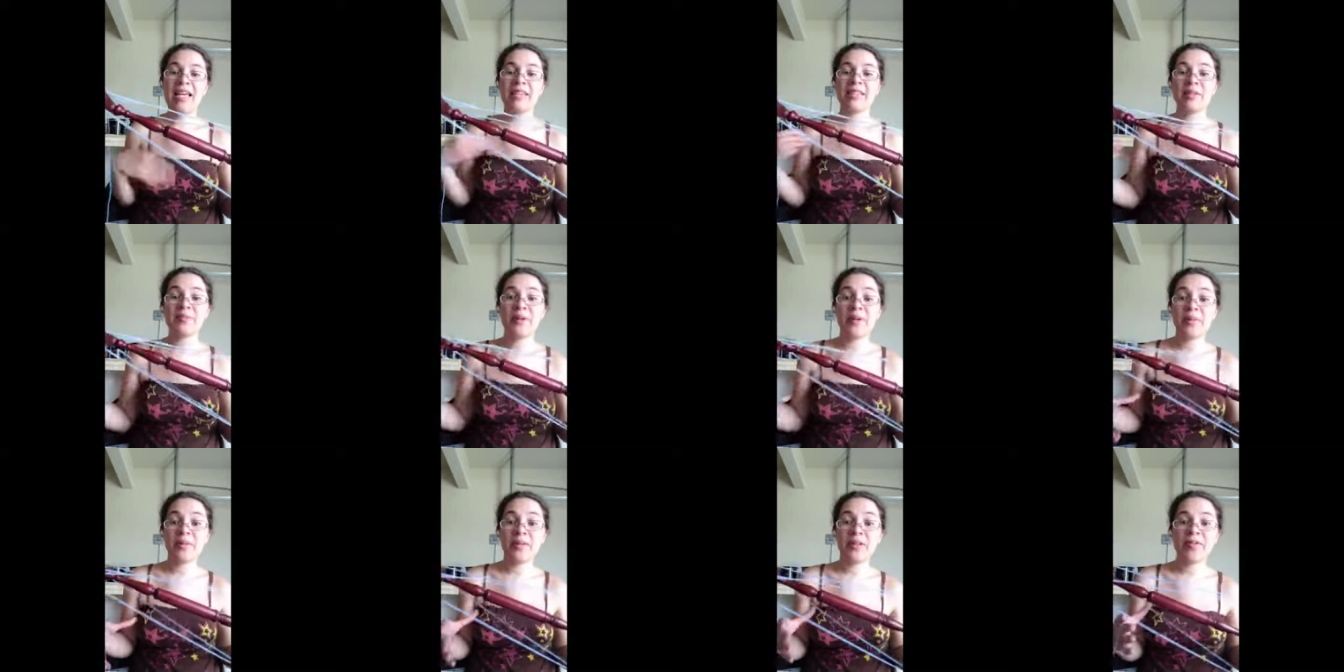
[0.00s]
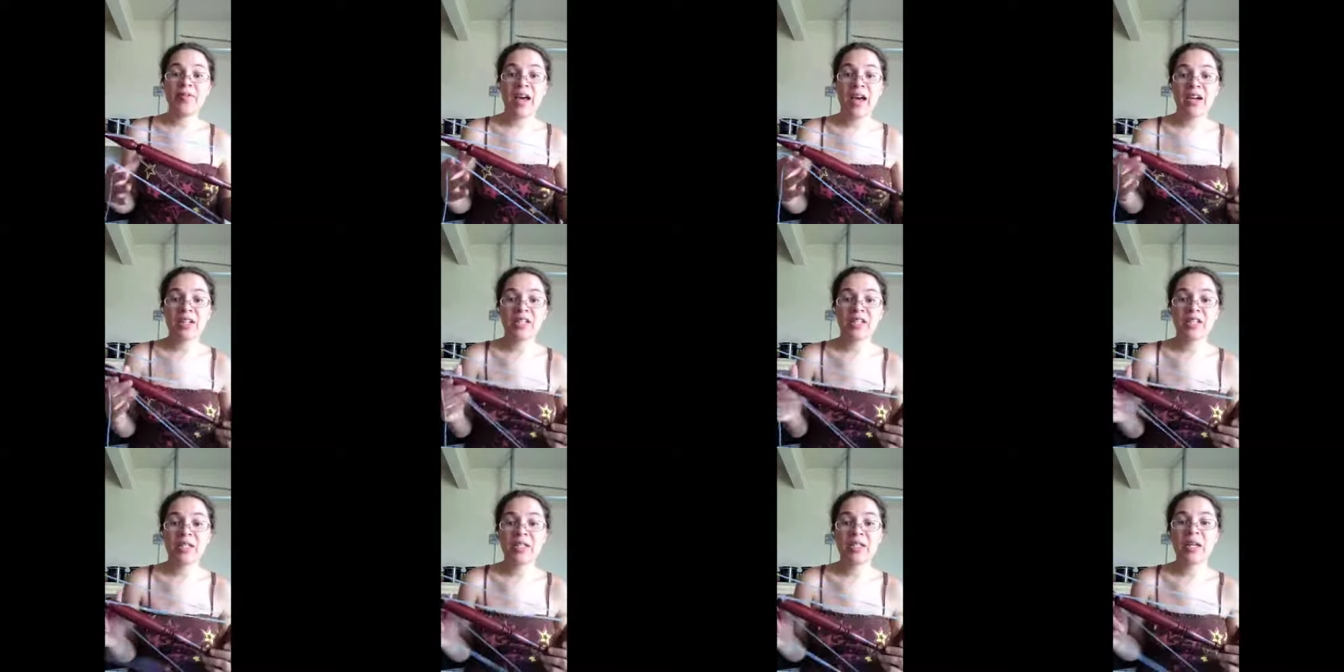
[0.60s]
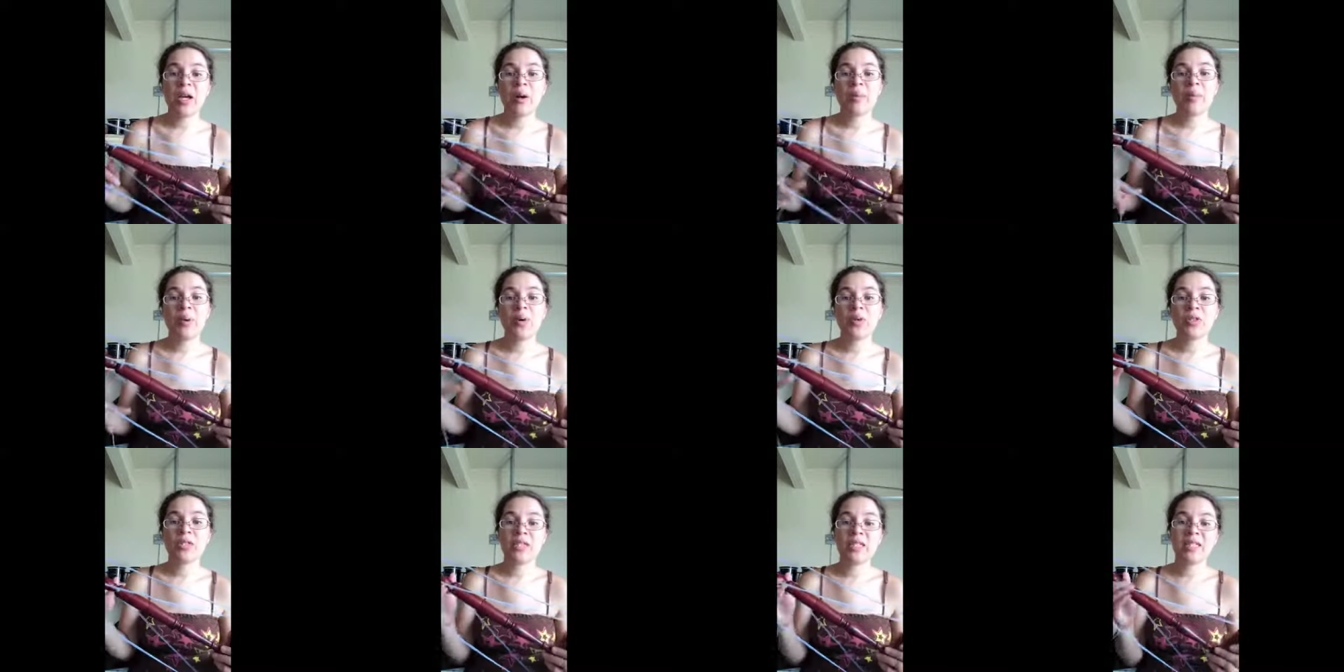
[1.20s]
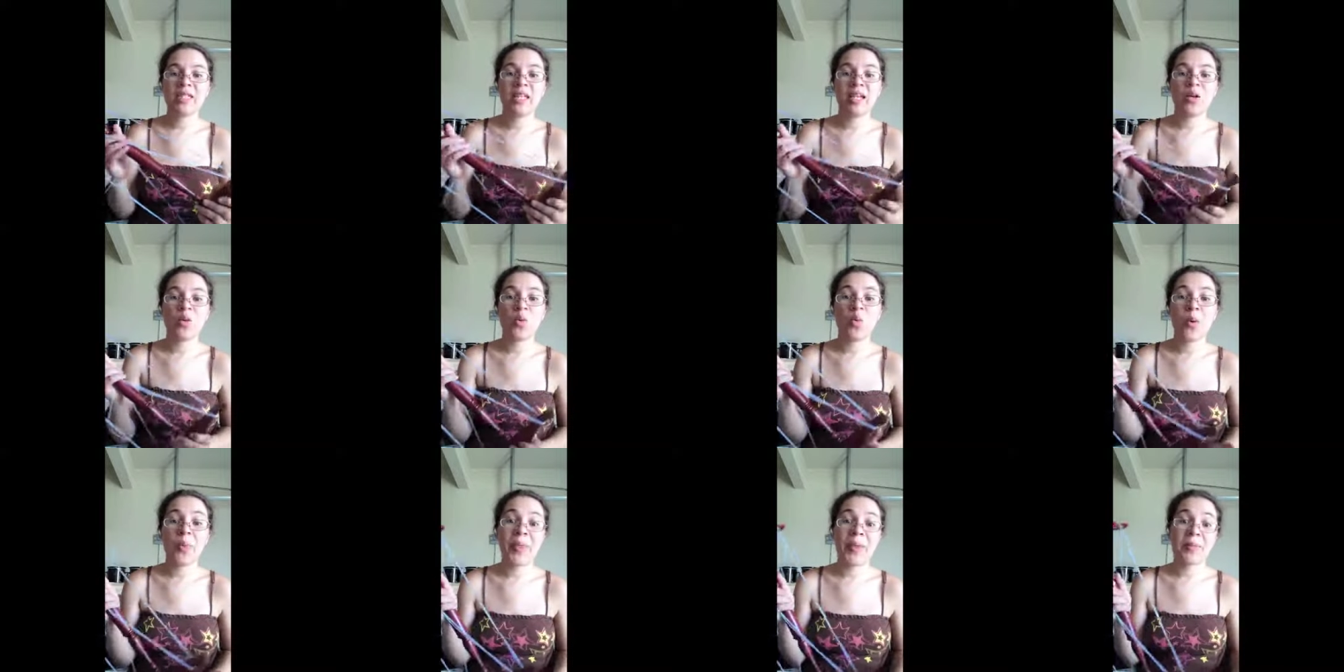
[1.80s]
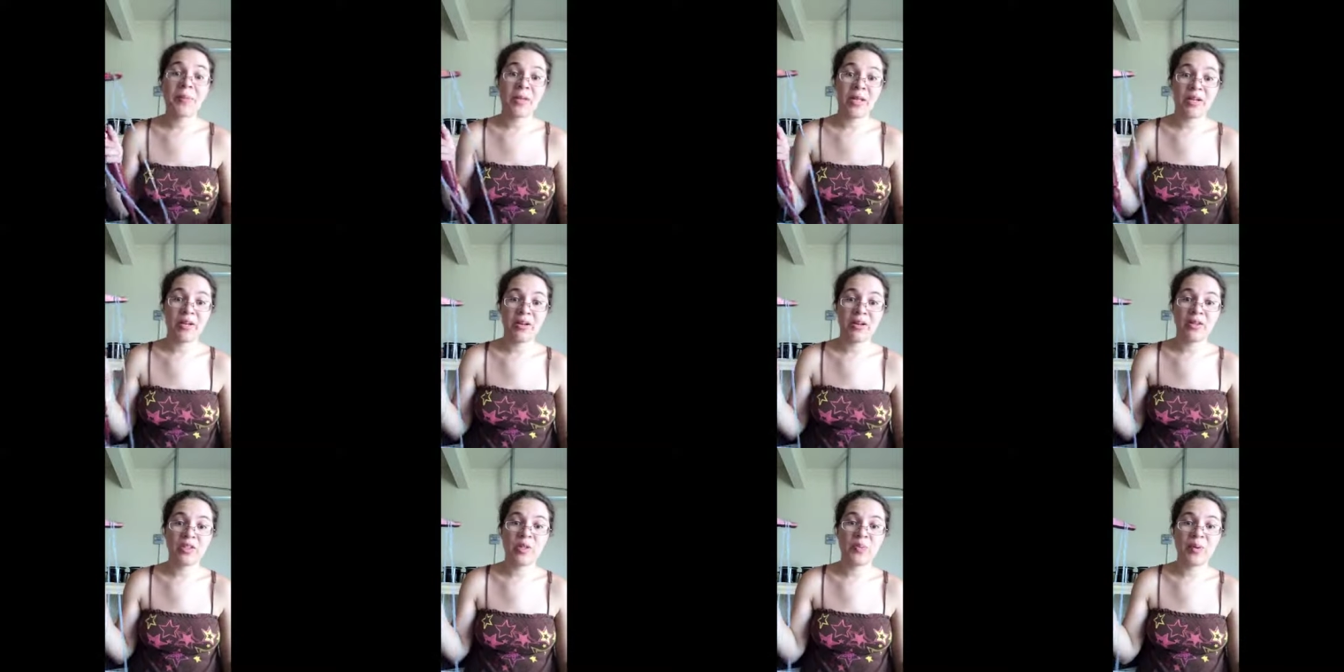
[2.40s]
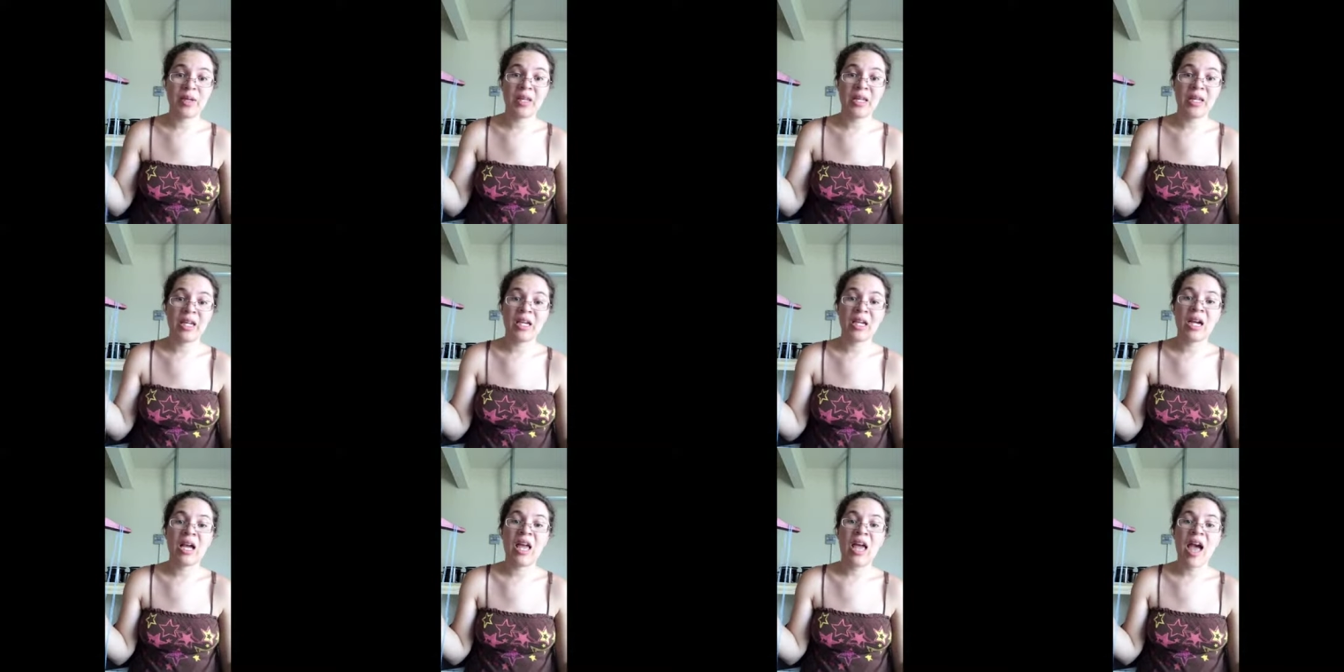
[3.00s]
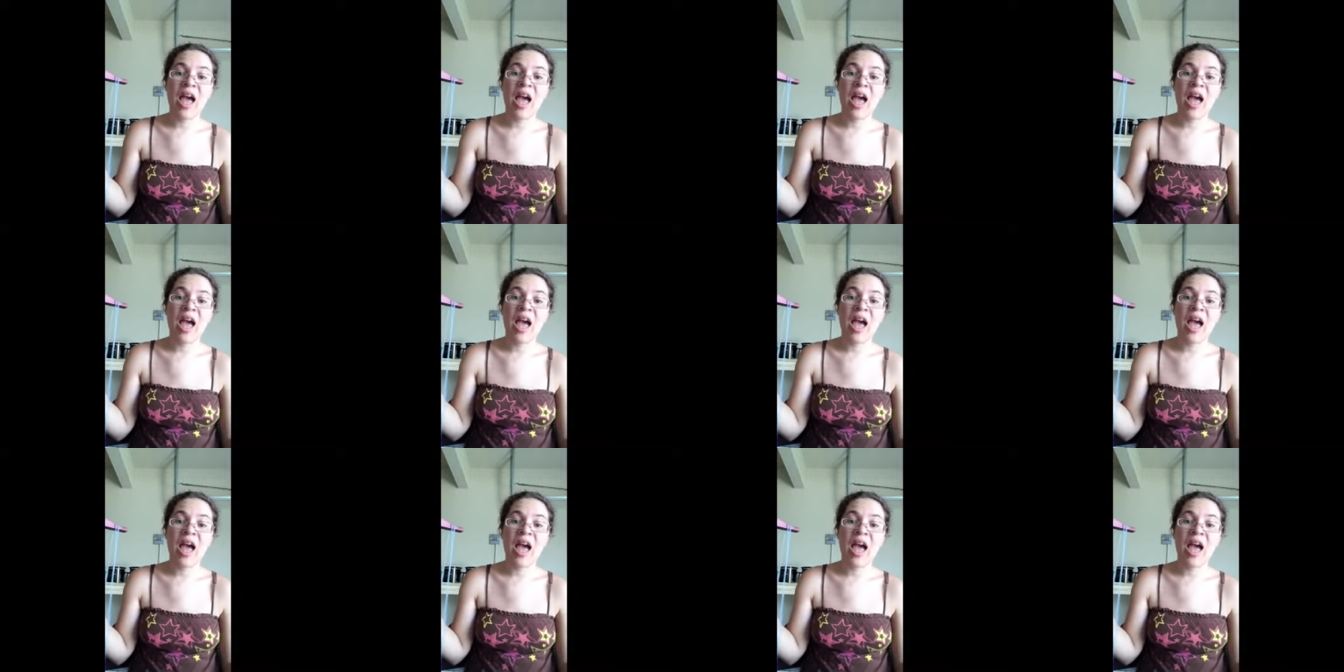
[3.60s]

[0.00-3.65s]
Some people have actually posted like what they plan on spinning,